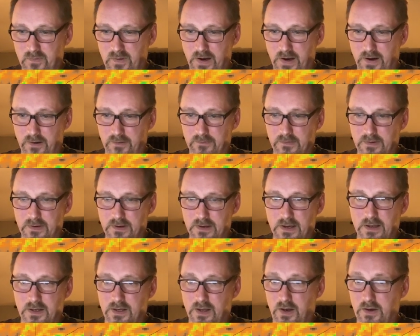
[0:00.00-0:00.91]
There.
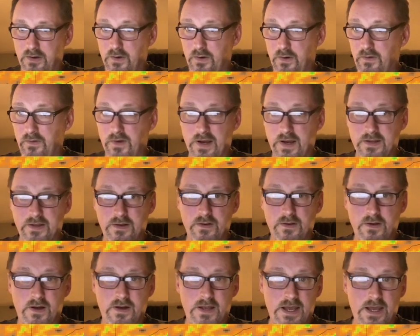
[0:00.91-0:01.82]
Now you'll notice I
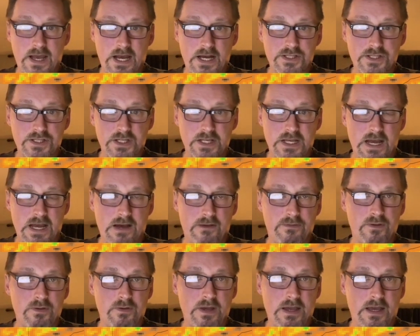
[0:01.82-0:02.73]
did not actually
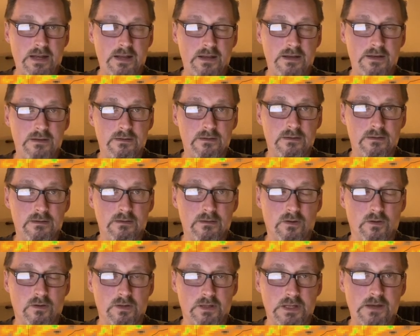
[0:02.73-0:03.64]
have to edit
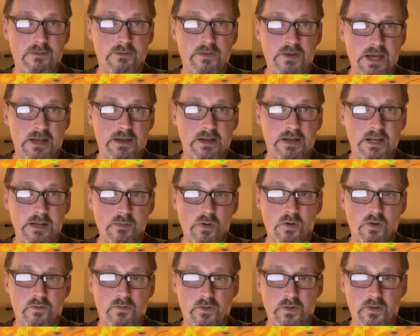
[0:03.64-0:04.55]
or leave the editing
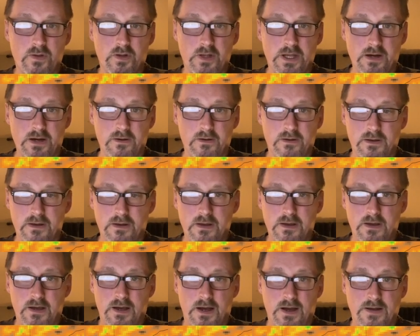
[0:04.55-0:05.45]
mode for the layer.
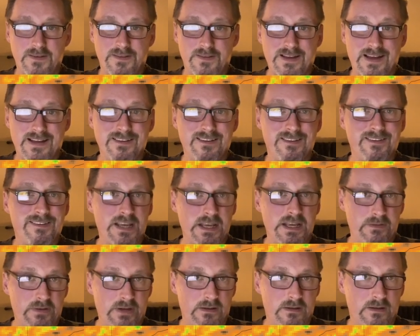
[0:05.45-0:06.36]
I just had to
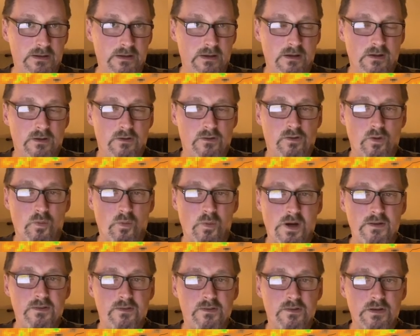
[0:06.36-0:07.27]
save it. So
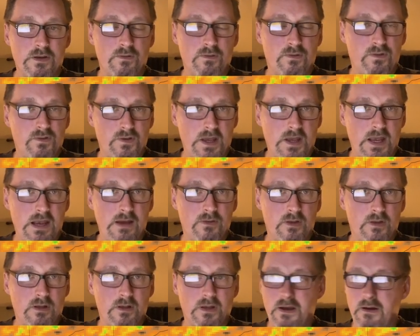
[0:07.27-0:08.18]
once you've
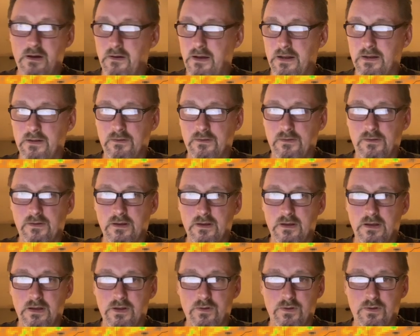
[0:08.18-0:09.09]
saved the layer edits,
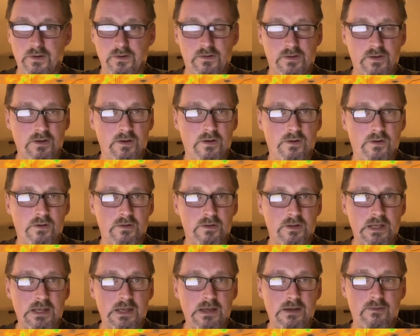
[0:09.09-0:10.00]
you can still
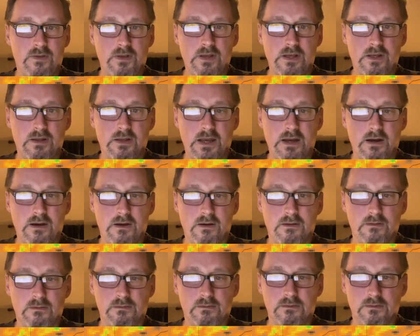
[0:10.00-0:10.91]
leave the
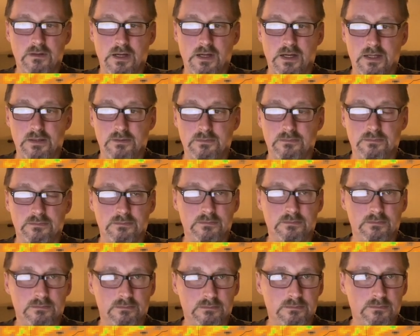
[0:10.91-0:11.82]
layer
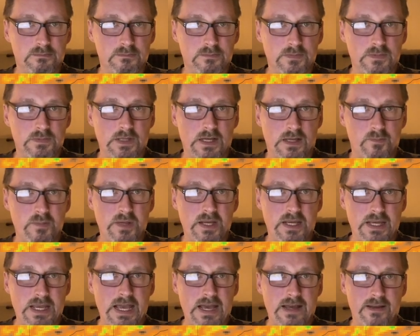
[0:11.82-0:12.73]
as
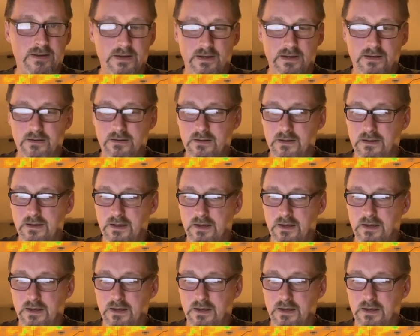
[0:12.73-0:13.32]
being edited.